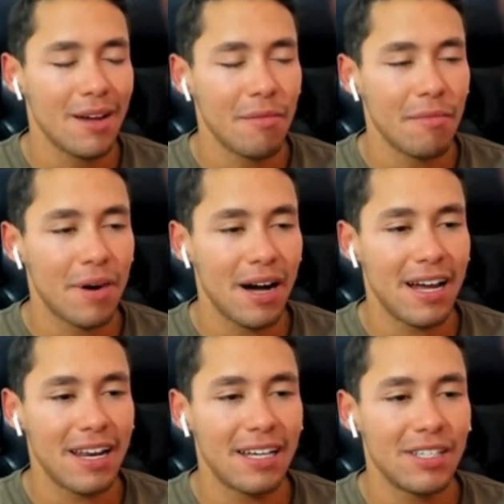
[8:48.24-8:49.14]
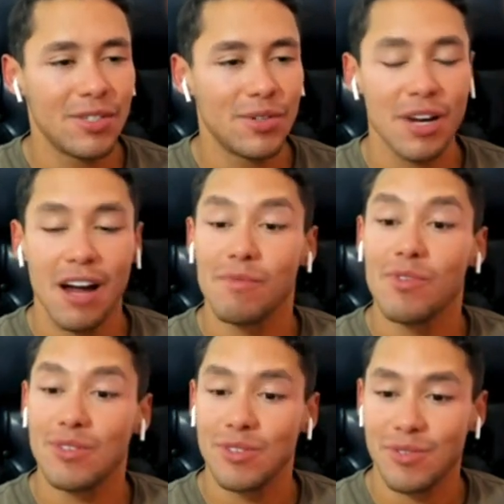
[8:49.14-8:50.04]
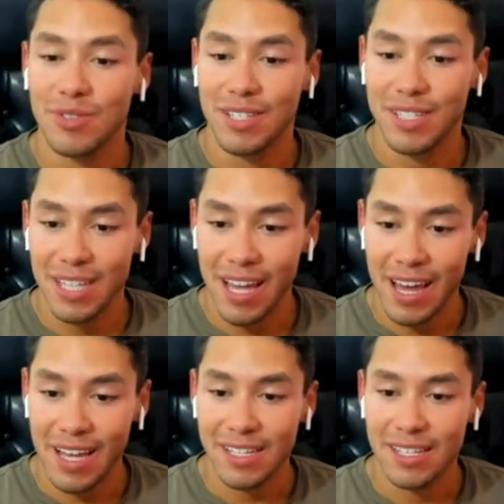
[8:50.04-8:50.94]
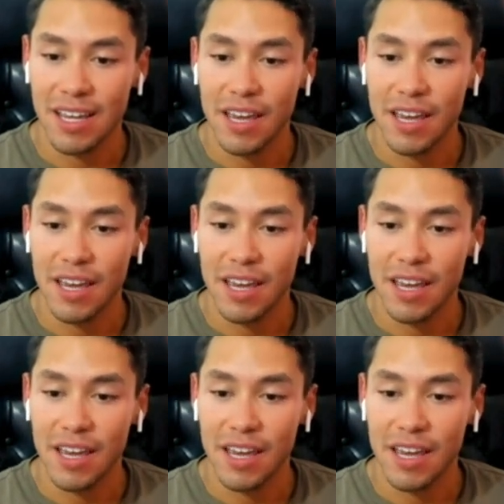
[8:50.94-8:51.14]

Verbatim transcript: but you're gonna have more success